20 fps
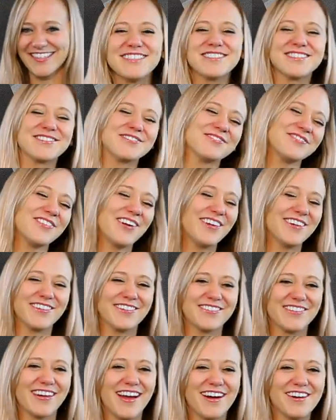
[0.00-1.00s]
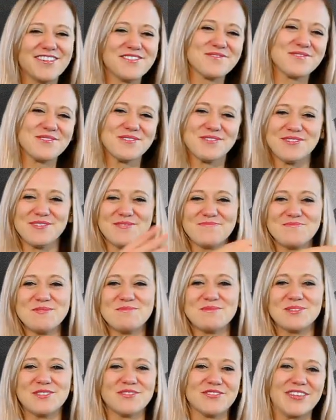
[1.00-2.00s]
Just running around, ruining
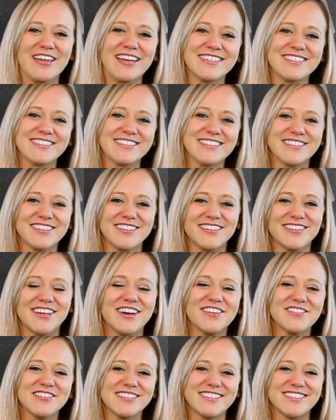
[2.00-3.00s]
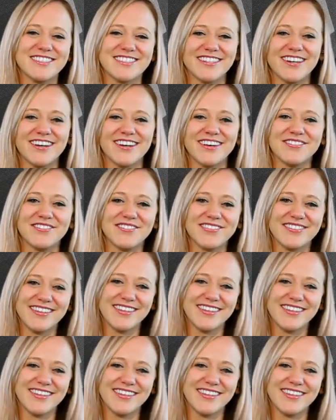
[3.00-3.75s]
people's fantasies of love and stuff.